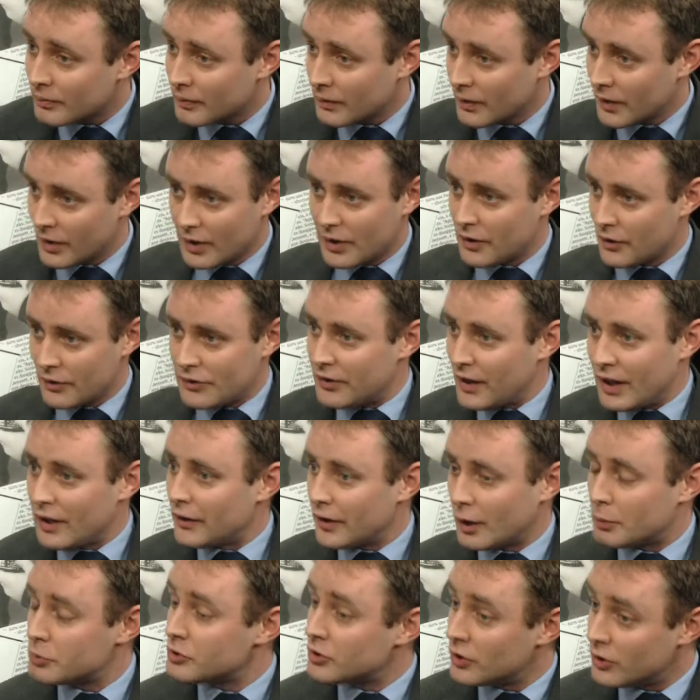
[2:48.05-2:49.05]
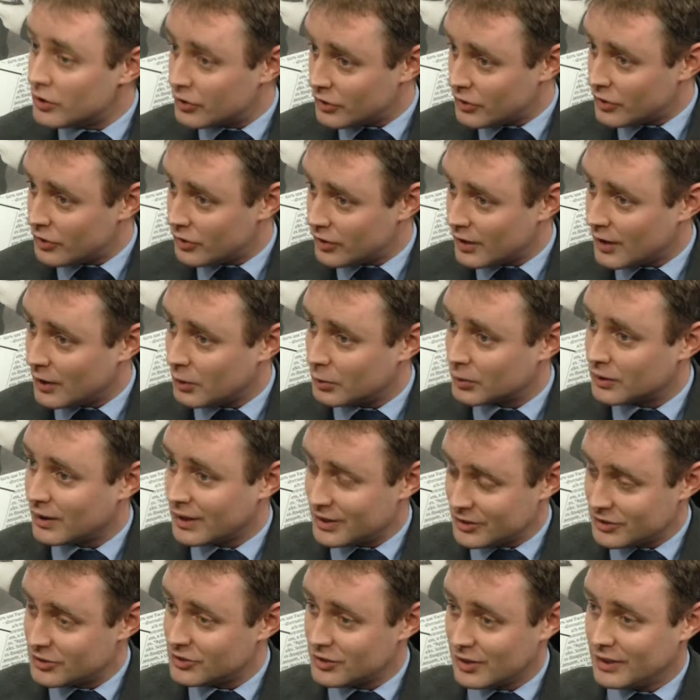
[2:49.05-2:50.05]
they're the opportunities that I would
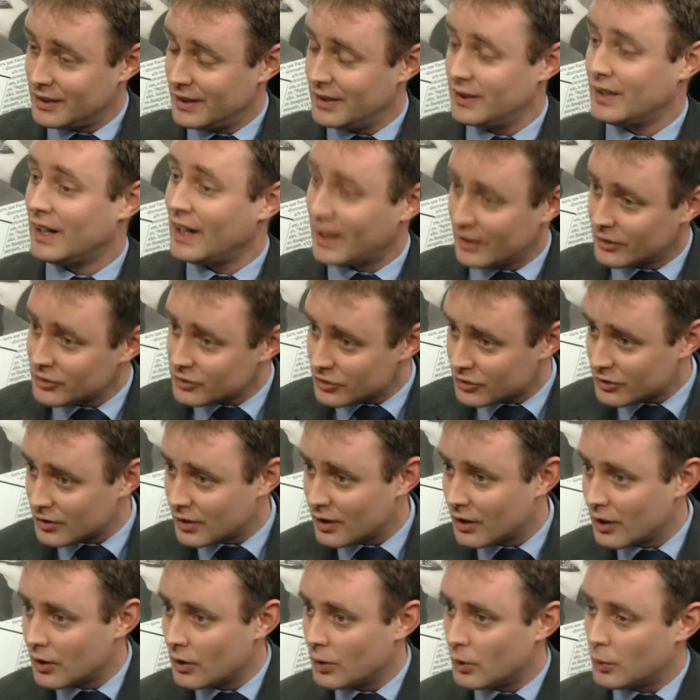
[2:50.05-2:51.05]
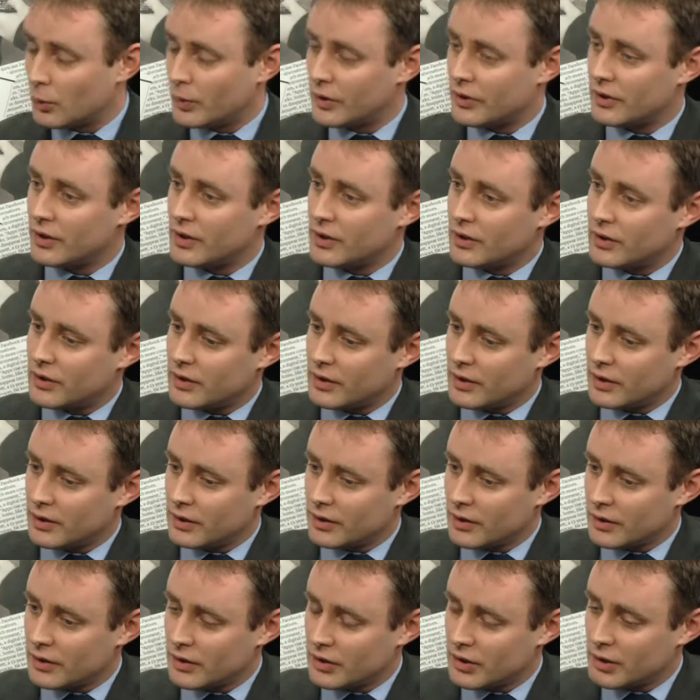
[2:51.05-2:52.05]
like to see enhanced within
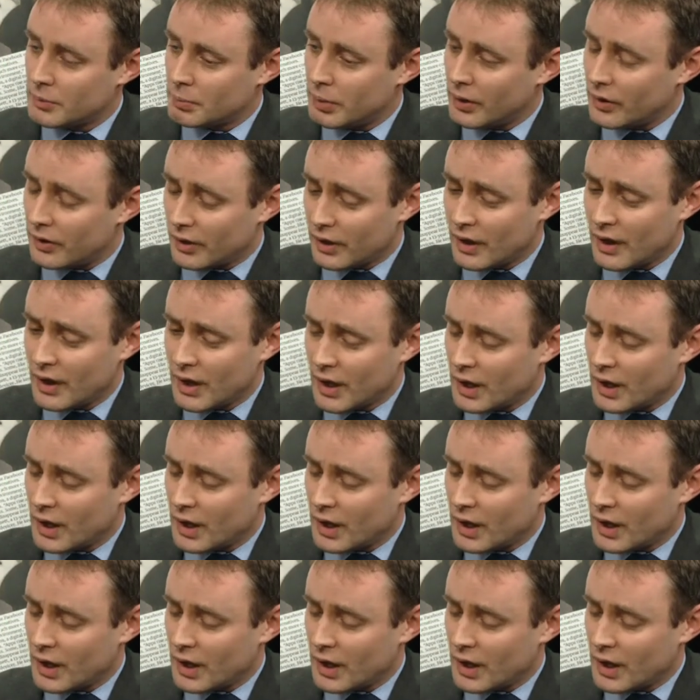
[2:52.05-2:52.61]
the borough.